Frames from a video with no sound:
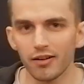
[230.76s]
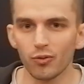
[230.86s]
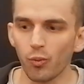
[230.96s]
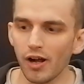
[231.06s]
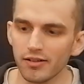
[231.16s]

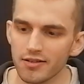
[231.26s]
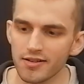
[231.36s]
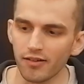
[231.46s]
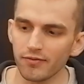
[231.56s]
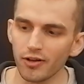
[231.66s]
And while the
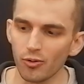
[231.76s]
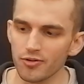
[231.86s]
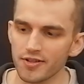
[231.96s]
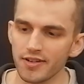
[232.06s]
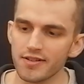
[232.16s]

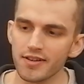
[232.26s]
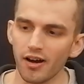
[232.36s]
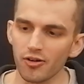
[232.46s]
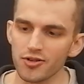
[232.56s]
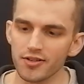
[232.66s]
sunflower seeds
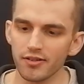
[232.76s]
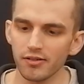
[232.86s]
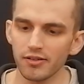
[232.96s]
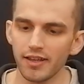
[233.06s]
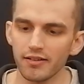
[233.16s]
are
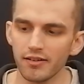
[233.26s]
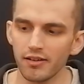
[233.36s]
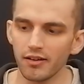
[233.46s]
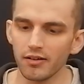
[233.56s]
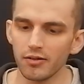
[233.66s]
still
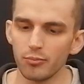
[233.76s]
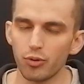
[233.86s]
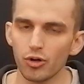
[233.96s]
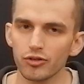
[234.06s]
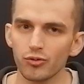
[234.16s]
getting
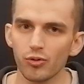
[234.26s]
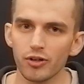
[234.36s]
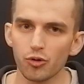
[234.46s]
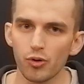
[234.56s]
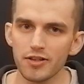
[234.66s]
burnt
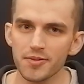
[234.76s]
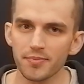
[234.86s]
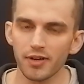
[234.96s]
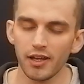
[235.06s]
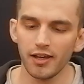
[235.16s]
to a
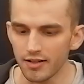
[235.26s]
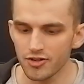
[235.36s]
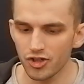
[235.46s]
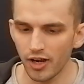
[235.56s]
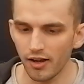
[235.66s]
crisp,
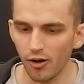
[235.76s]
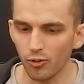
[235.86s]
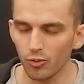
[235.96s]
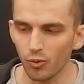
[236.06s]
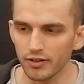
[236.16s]
let's check
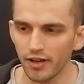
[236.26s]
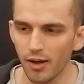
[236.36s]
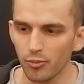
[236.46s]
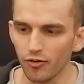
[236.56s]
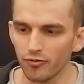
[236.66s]
out what
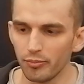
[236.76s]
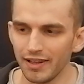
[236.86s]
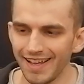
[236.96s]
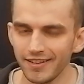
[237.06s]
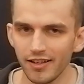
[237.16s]
type of
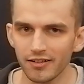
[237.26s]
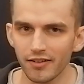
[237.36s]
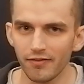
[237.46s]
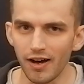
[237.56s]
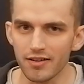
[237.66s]

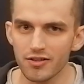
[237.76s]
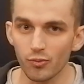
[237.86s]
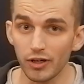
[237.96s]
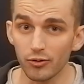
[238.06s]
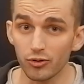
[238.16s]
blending
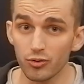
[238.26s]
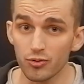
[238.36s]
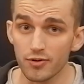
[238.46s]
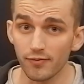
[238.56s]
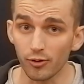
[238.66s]
device we could
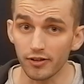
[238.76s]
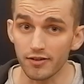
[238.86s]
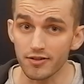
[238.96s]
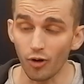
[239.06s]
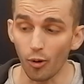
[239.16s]
use for
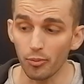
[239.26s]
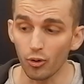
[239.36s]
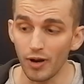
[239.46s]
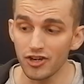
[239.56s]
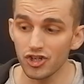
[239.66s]
this
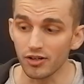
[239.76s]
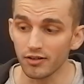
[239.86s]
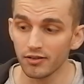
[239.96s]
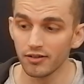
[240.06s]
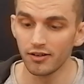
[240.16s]

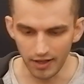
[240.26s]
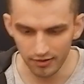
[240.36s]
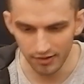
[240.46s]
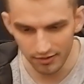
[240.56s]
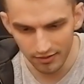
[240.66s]
operation. I've
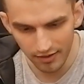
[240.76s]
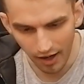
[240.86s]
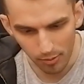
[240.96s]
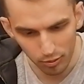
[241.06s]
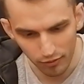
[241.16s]
got a
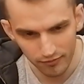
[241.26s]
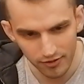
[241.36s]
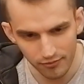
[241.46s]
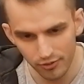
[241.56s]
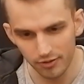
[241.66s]
couple
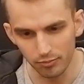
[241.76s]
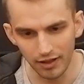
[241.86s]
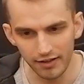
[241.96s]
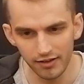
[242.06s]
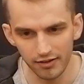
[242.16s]
of different
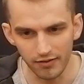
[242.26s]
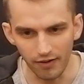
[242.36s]
blending